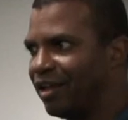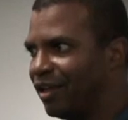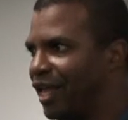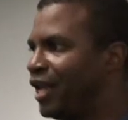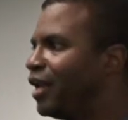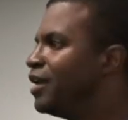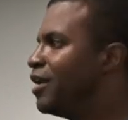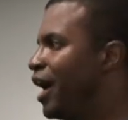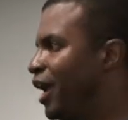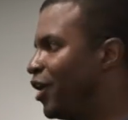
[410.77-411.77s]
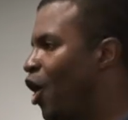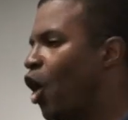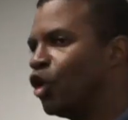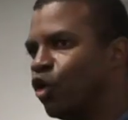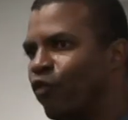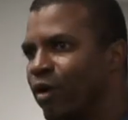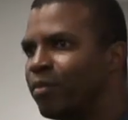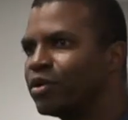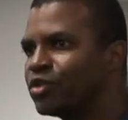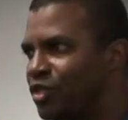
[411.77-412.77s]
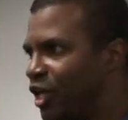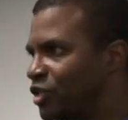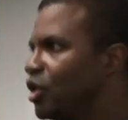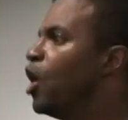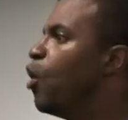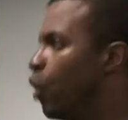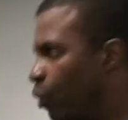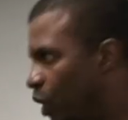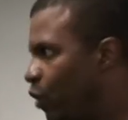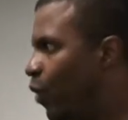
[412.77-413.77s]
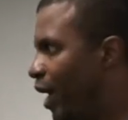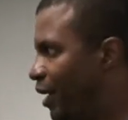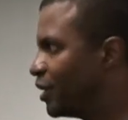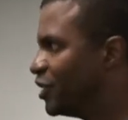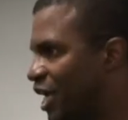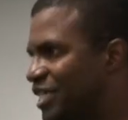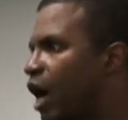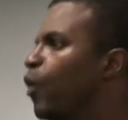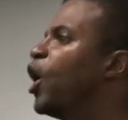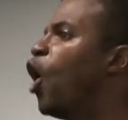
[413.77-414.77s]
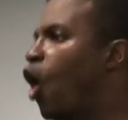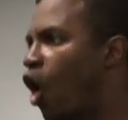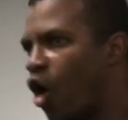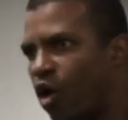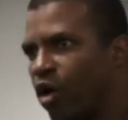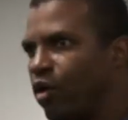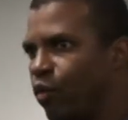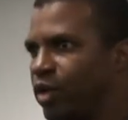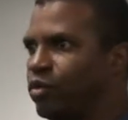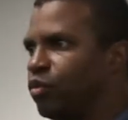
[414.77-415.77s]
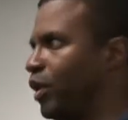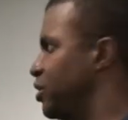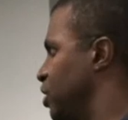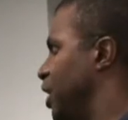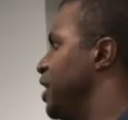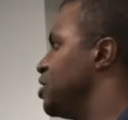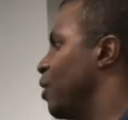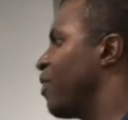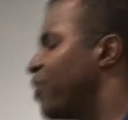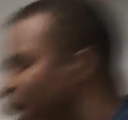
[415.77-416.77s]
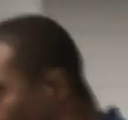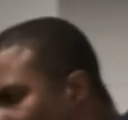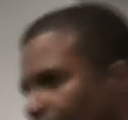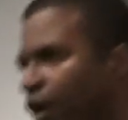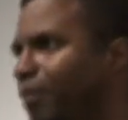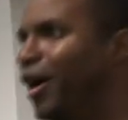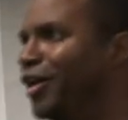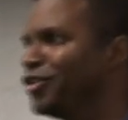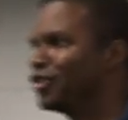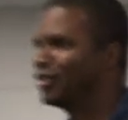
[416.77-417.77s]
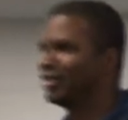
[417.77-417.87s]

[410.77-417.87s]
late at night on November 6th when we win, because that's how we all win with Winsley. Ladies and gentlemen, thank you very much.